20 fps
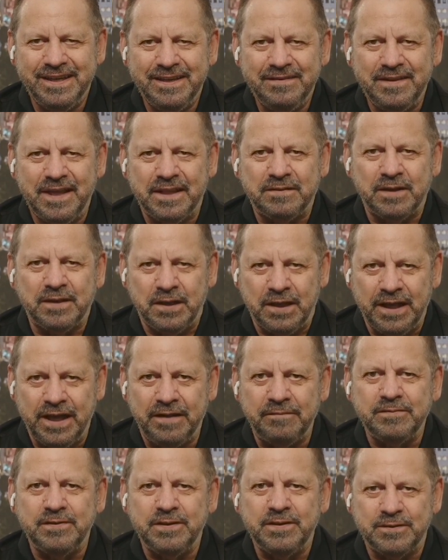that the
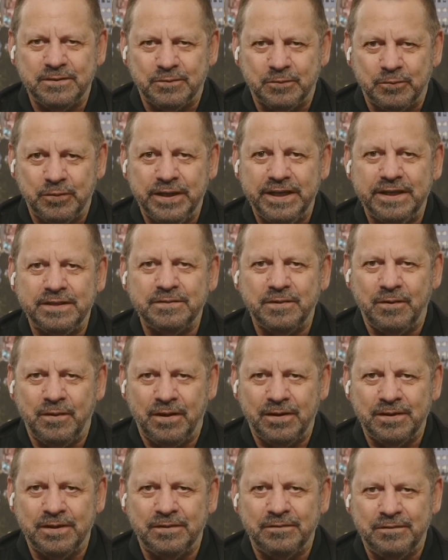left has wreaked
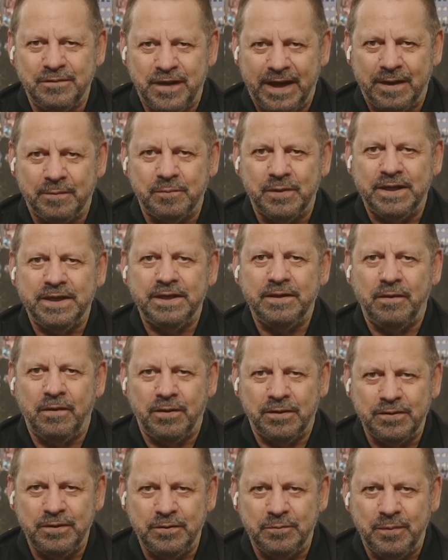on the family,
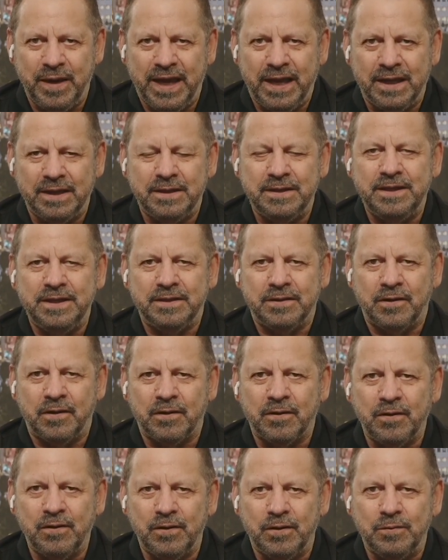on humanity, and
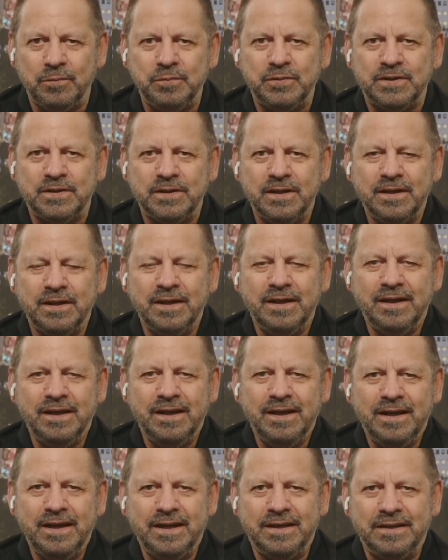our hopes.
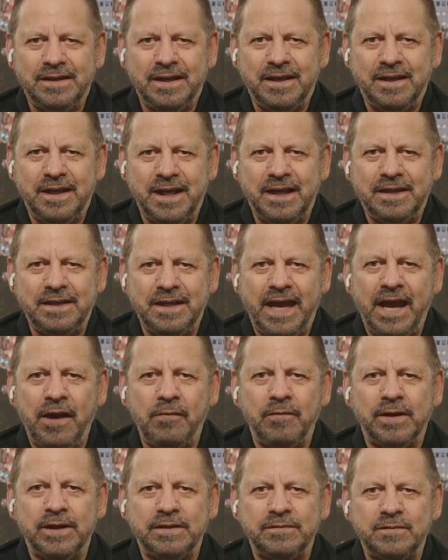And and
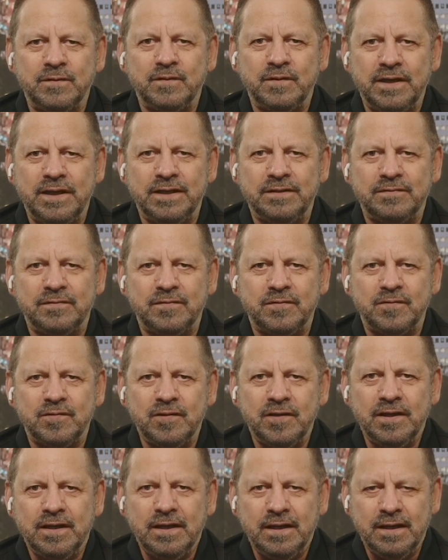now it's it's
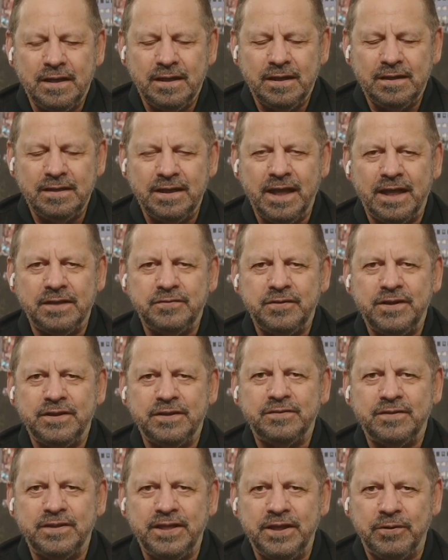not
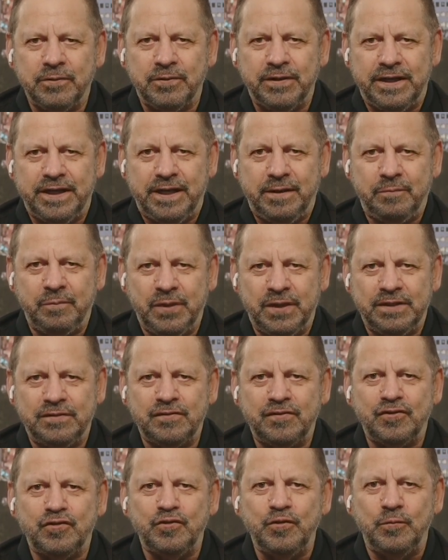just tyranny, but
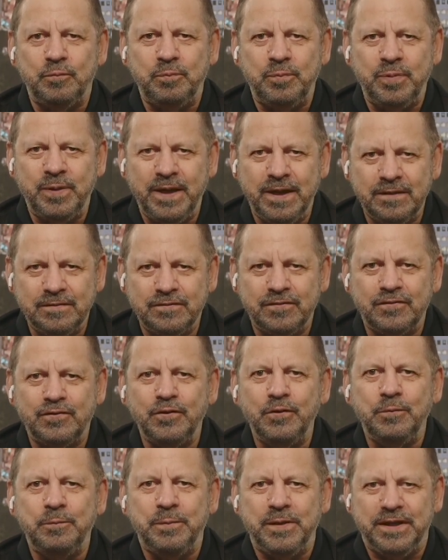stupid,
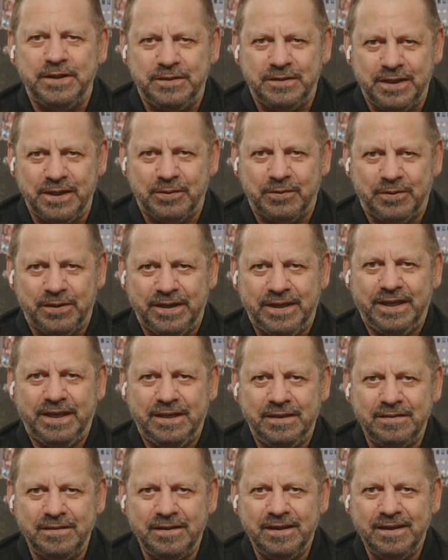stupid tyranny.
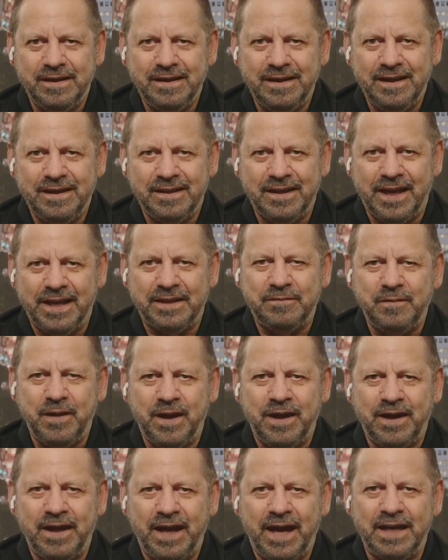Like
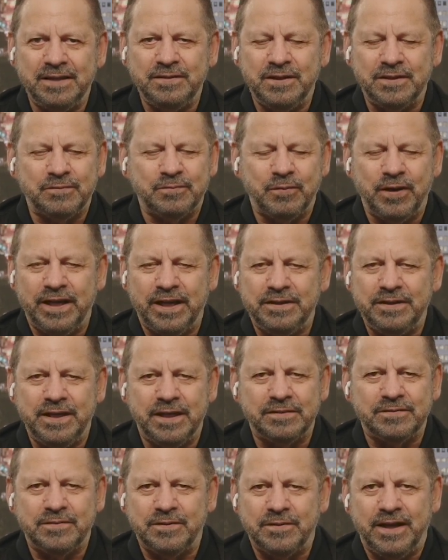uh, I just read
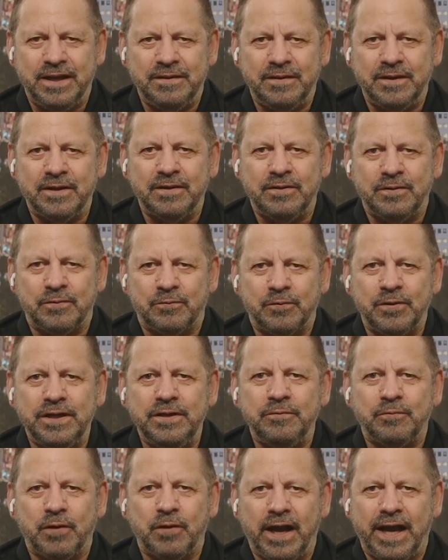yesterday, they're going to
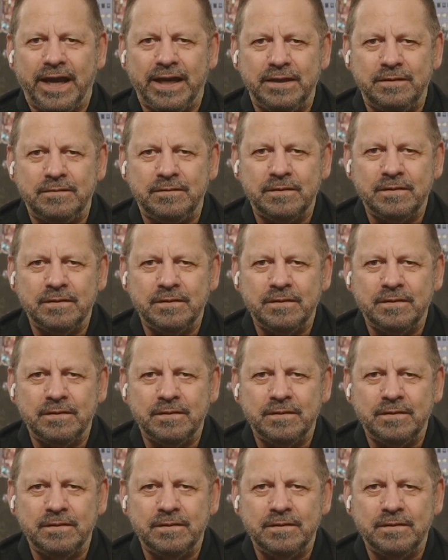rewrite